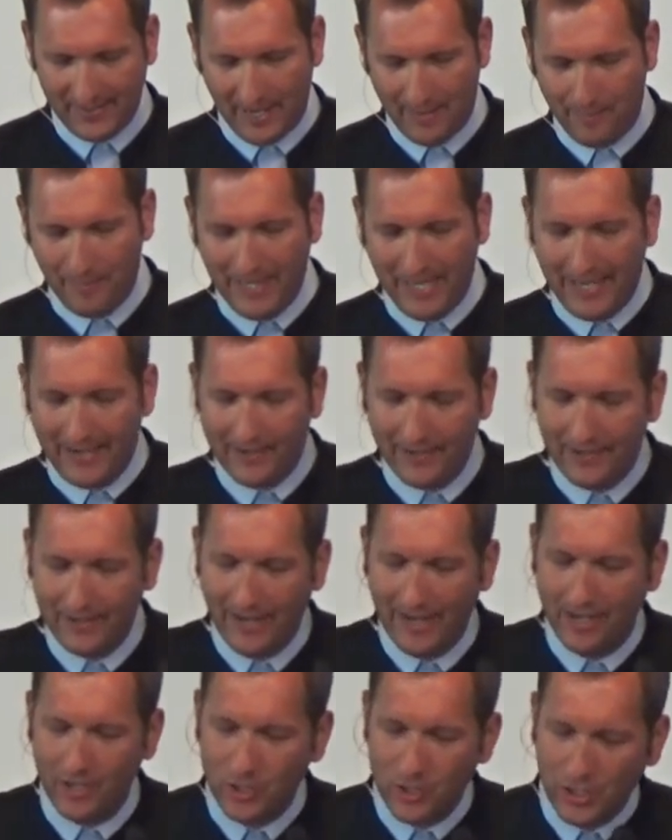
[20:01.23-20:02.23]
that Peter
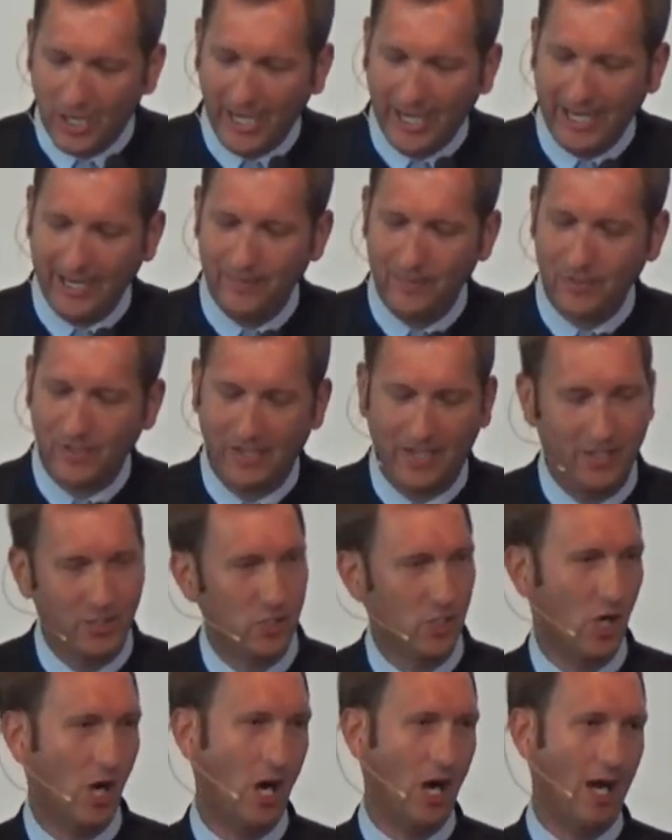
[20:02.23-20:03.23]
and James
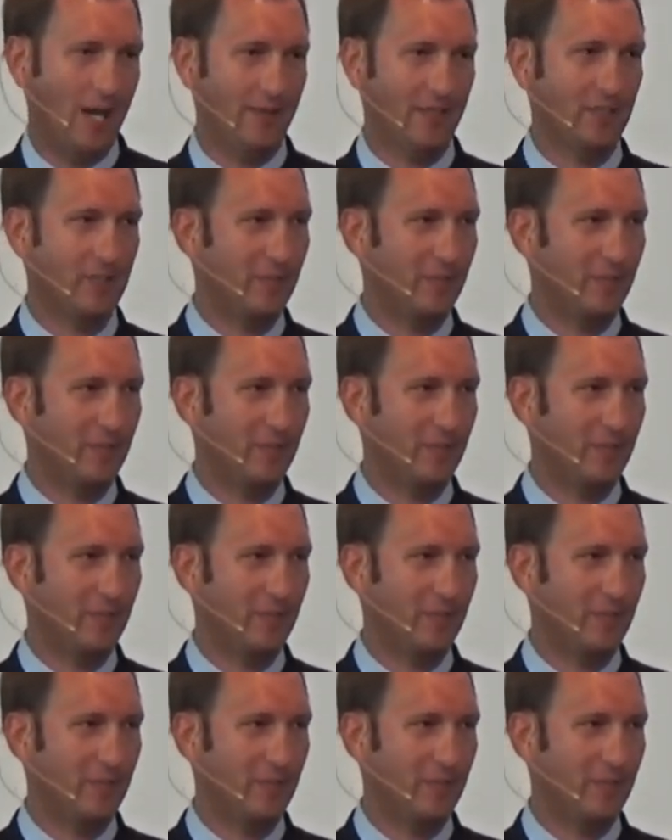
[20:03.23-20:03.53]
and John,